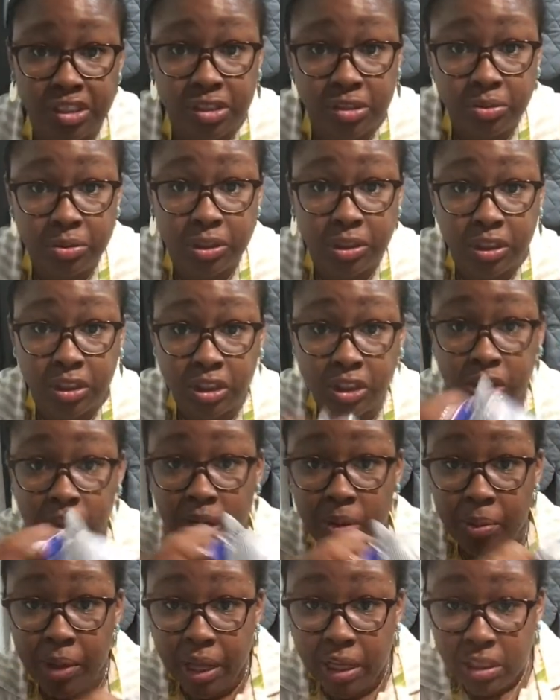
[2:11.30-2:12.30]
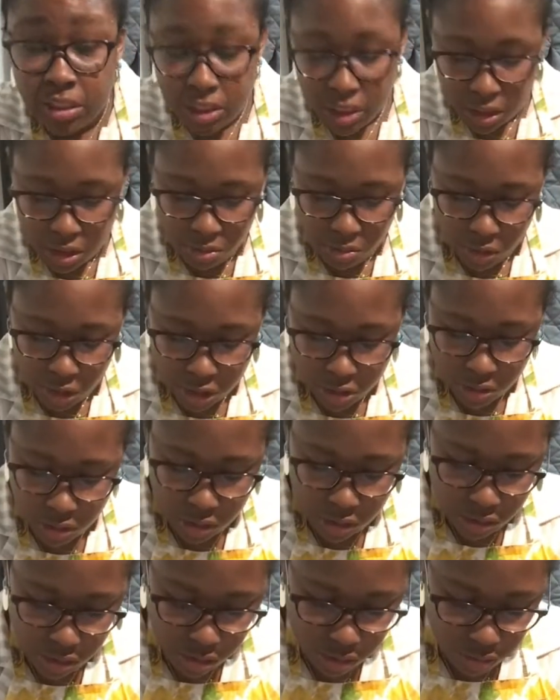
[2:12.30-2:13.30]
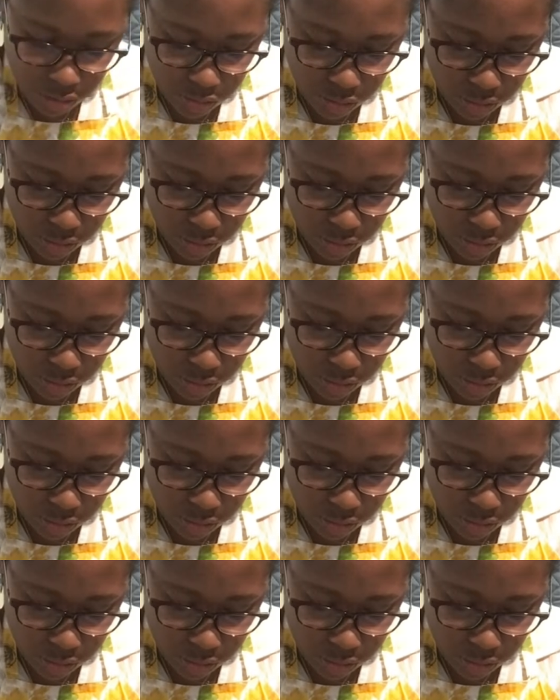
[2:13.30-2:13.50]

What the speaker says: we're going to do about 10 marshmallows.